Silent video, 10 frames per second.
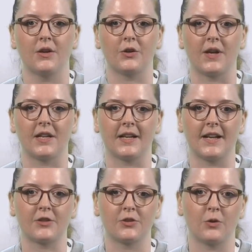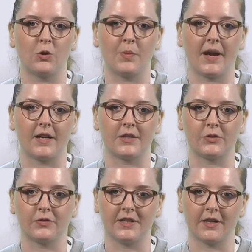creating electron-hole pairs
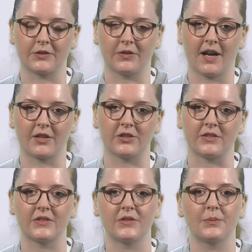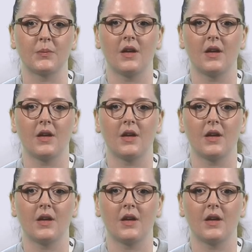for redox reactions.